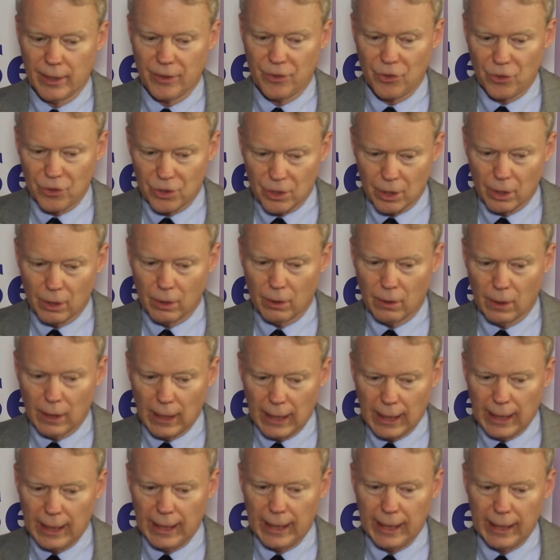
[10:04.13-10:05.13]

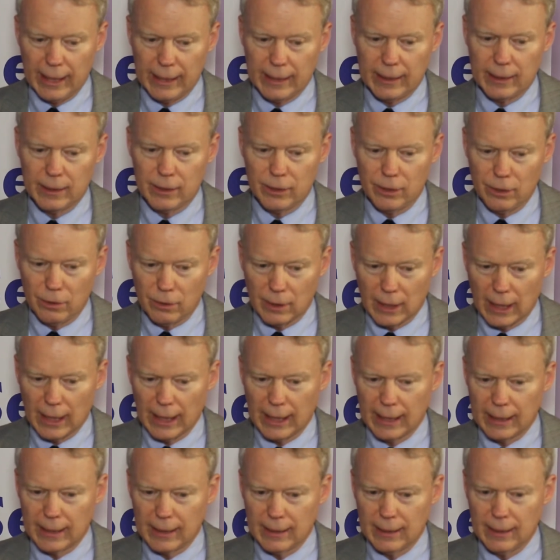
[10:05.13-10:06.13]
So I do
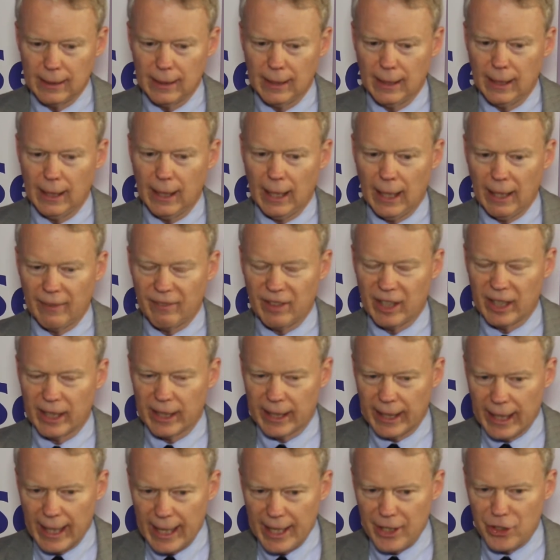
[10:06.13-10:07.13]
not have the
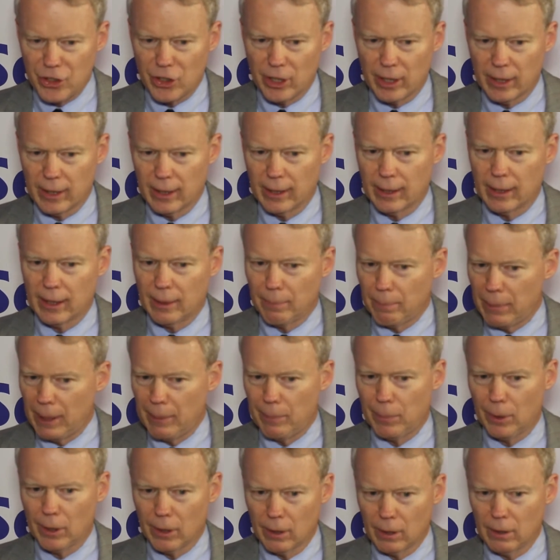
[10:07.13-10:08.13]
indication that
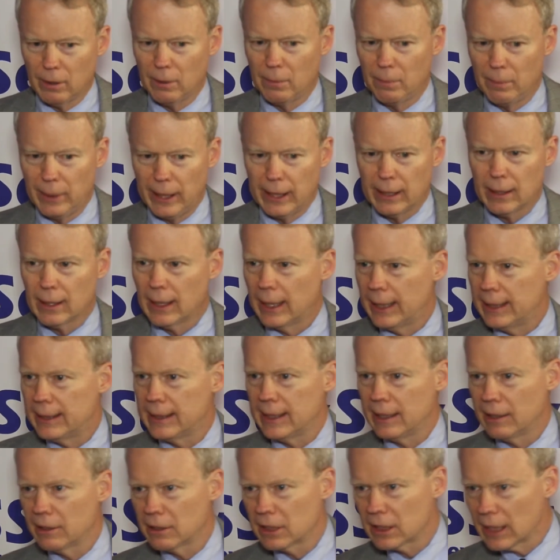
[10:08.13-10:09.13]
people are being
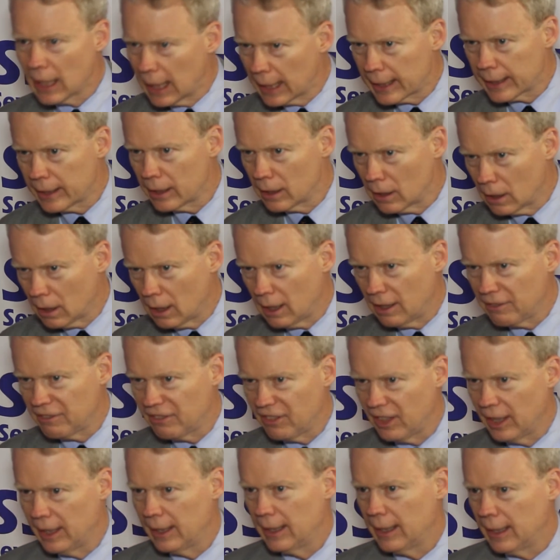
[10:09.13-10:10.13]
lazy or slacking
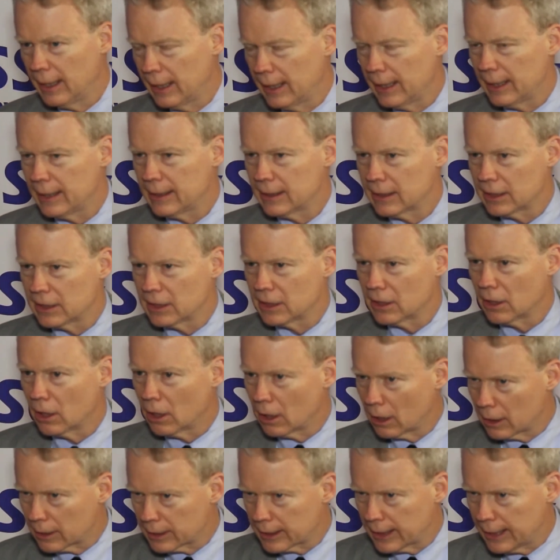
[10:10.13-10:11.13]
off. I think this is a
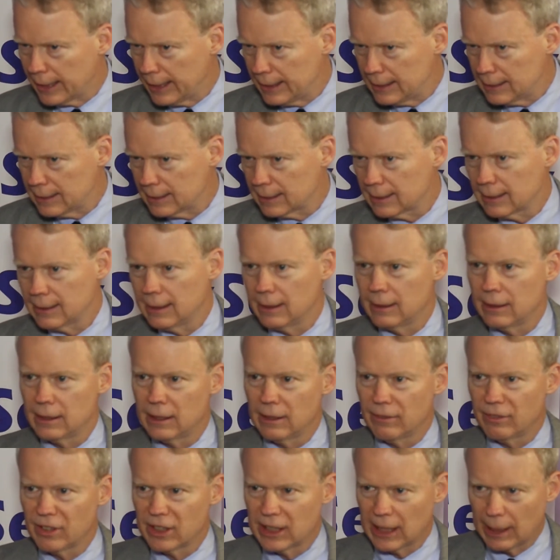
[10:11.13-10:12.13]
hard case. There's
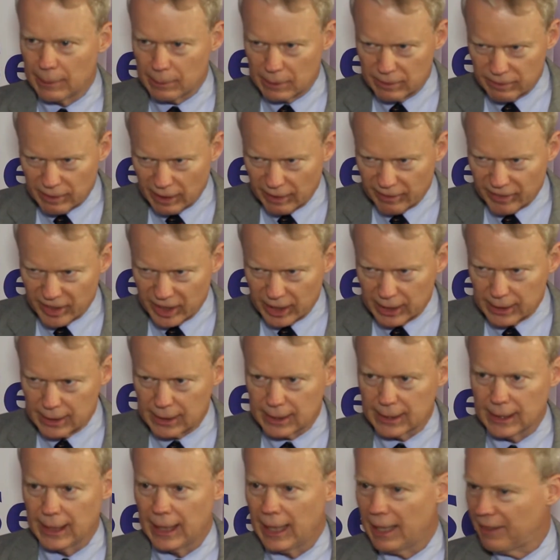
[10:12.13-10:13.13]
different types of
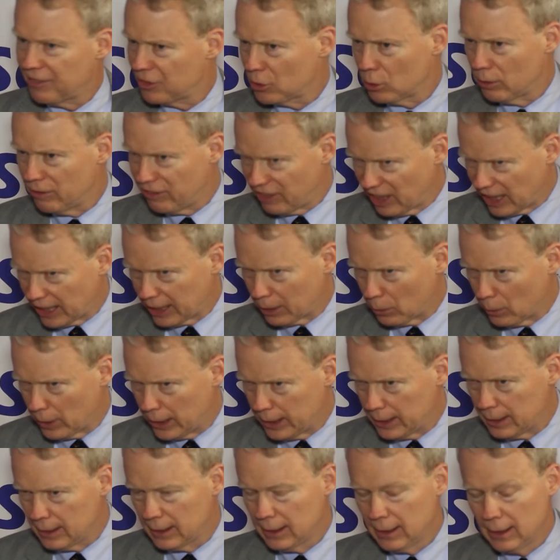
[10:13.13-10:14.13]
evidence they have to
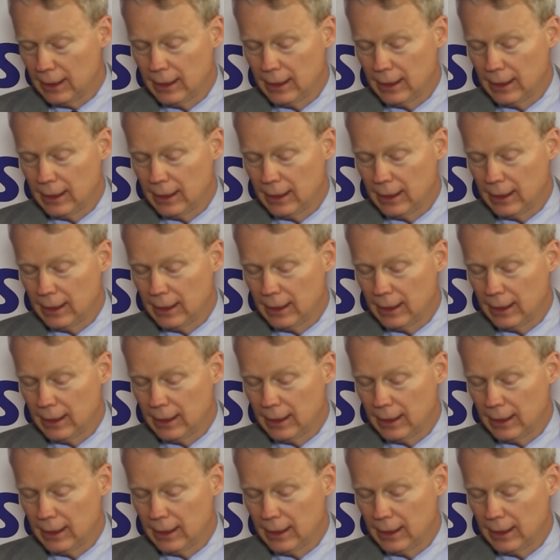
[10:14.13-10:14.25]
evaluate.